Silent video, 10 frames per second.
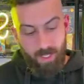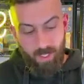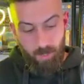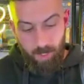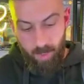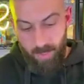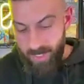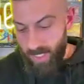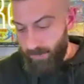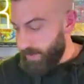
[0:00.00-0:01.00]
So I'm going to throw these
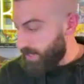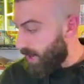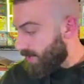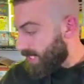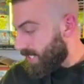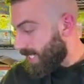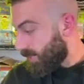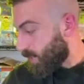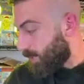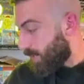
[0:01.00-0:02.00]
in here for Cody, and then
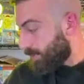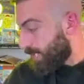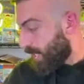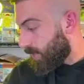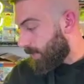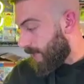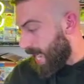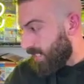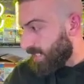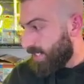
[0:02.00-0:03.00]
we're going to open up the other pack.